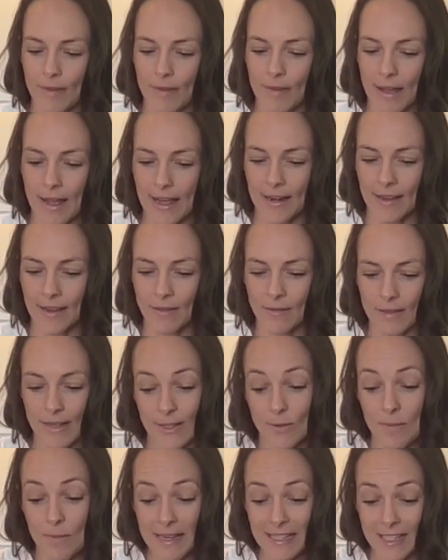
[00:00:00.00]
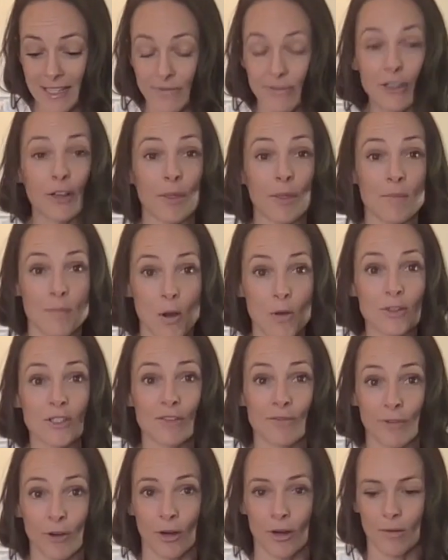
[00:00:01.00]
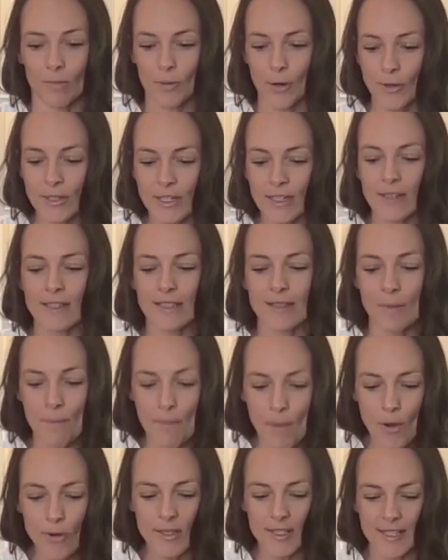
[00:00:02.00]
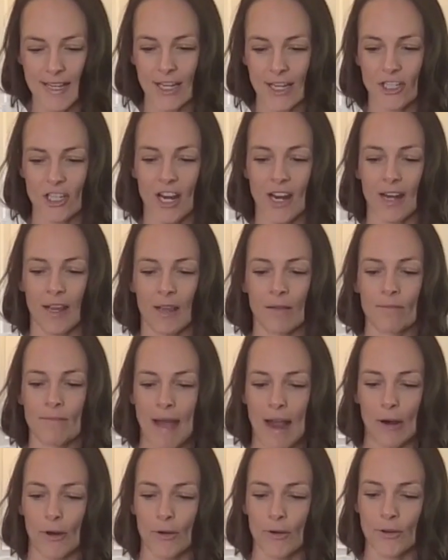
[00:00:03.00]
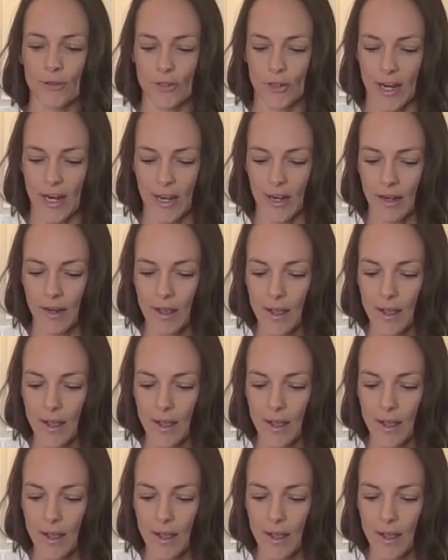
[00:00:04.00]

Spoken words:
it's what makes us feel the most full. Protein is the most satiating macronutrient.